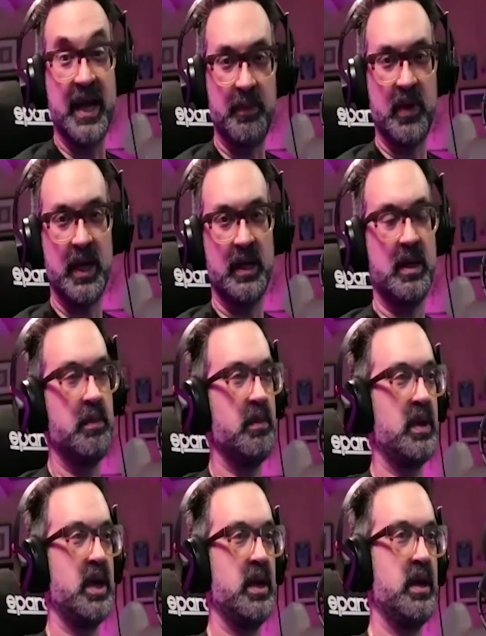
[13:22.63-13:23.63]
Right. I'm,
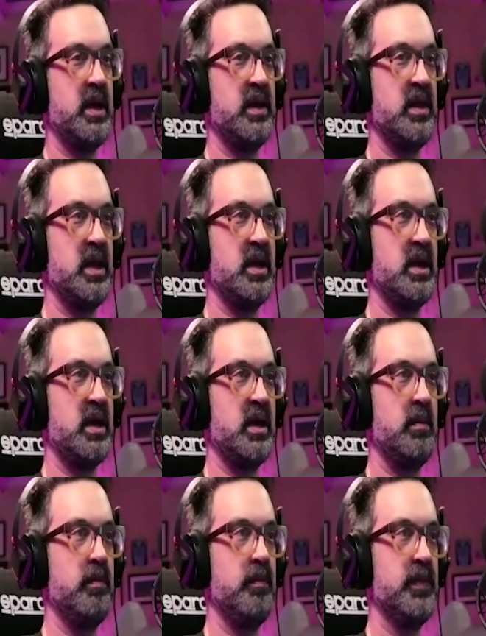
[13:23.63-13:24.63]
I, I think,
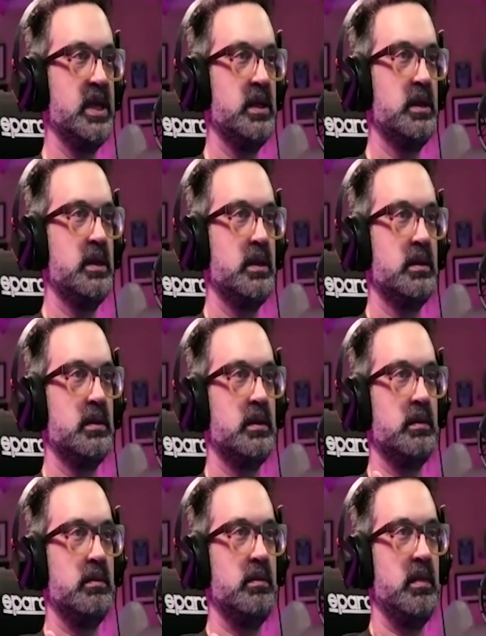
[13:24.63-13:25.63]
um,
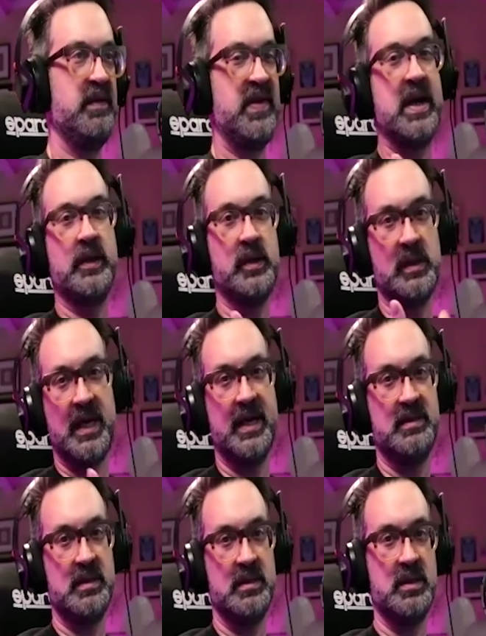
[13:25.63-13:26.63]
my value lies
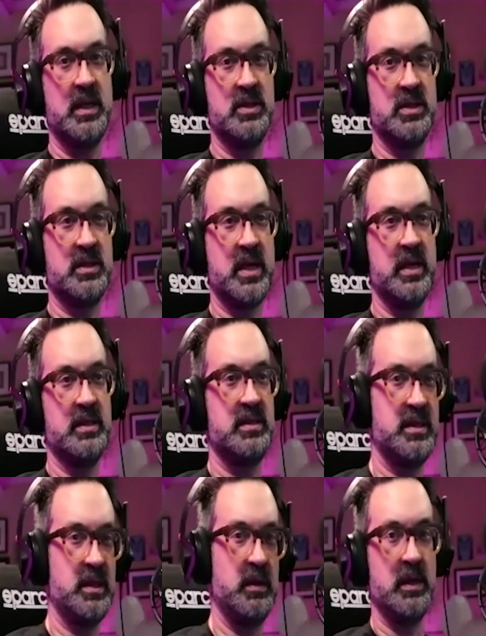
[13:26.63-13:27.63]
in, in just kind of
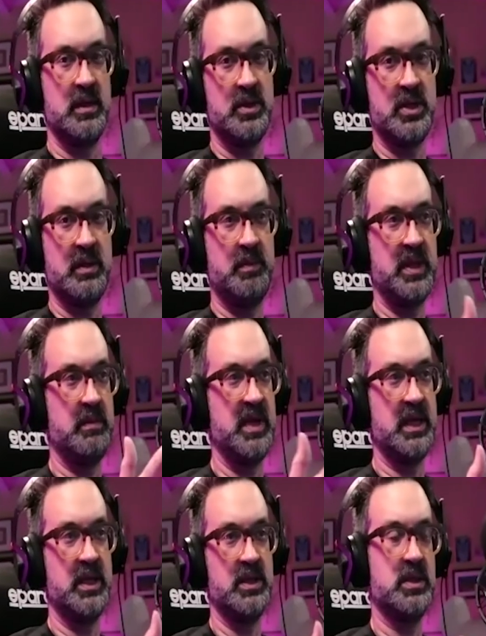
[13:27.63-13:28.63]
steering the ship and
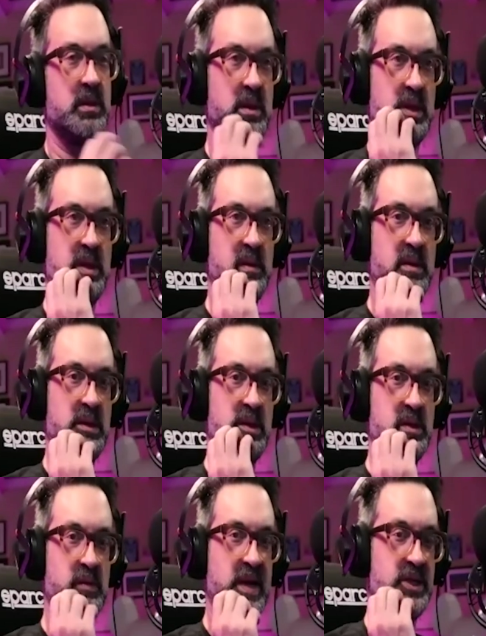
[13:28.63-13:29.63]
making sure the, the
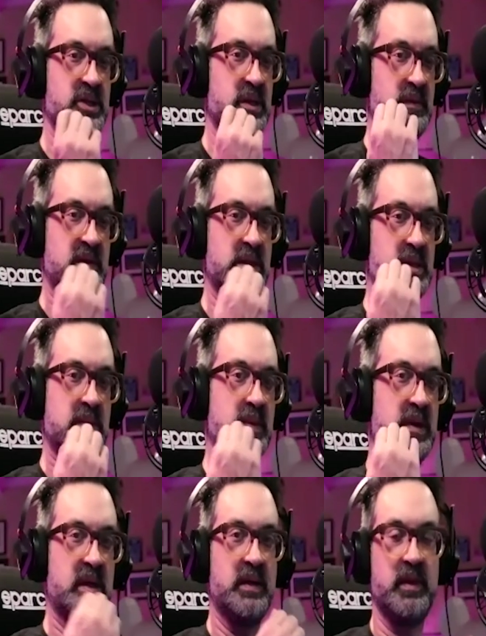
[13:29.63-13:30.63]
direction of the,
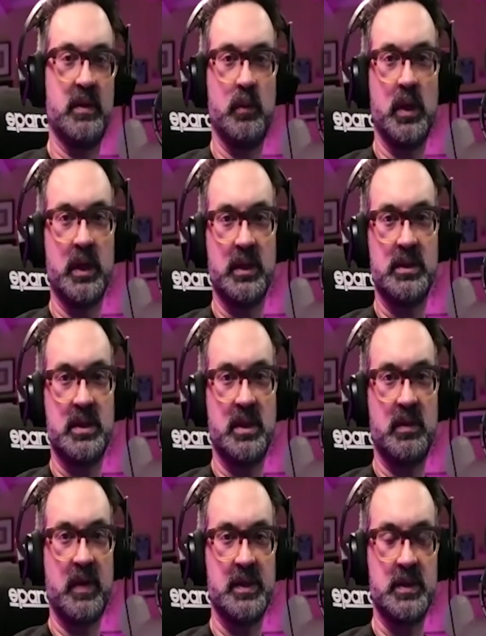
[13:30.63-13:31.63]
of the work is in the
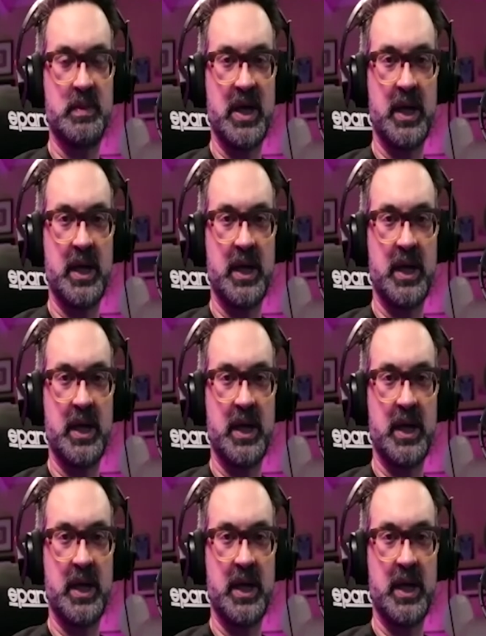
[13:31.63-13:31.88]
right spot.